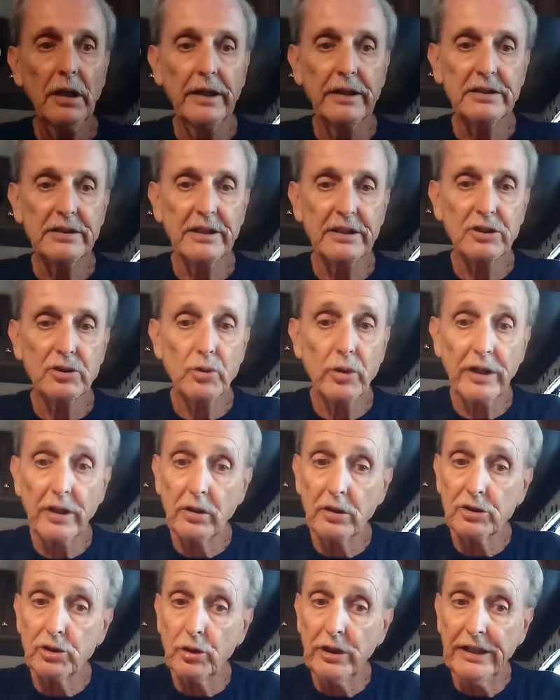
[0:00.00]
And it says trick
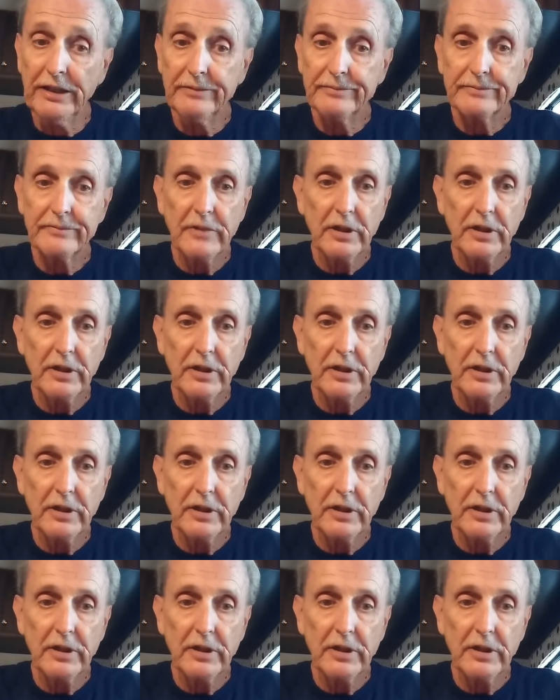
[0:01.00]
or treat.